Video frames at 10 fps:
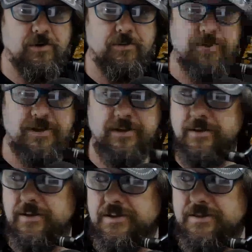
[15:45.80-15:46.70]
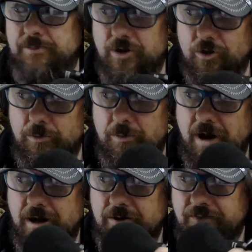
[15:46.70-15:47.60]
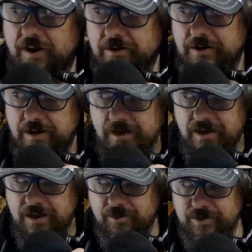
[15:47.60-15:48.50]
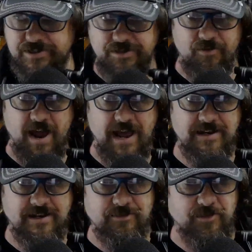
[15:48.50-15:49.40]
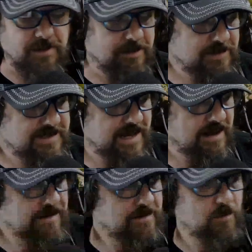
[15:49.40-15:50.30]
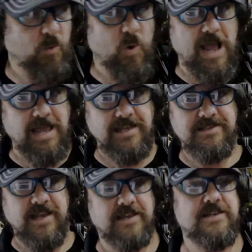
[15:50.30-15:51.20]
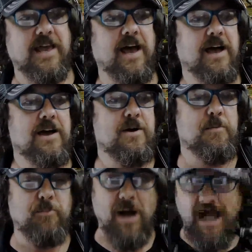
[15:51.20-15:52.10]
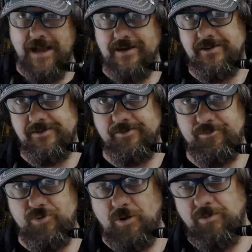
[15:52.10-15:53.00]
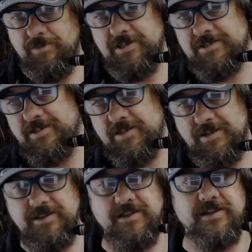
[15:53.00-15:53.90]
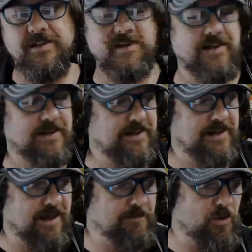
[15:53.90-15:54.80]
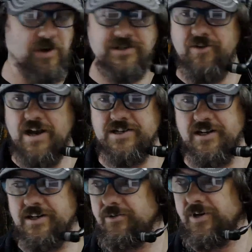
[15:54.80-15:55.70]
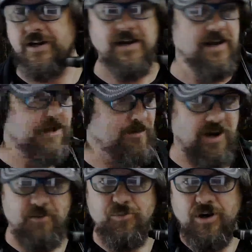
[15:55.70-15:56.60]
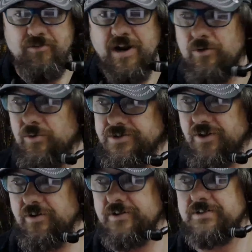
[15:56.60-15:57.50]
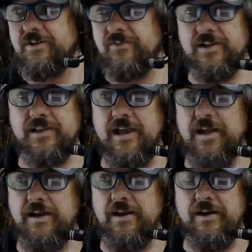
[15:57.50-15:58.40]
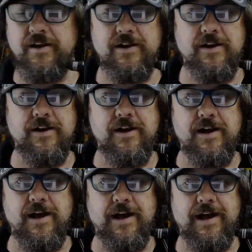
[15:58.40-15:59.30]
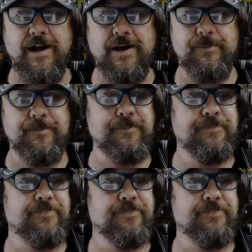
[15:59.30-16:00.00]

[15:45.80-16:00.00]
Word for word: but this is my normal microphone, which is great and would make me sound way sexier. But problem is, the, uh, I'm always crashing into it when I'm putting records on and stuff like that. Um,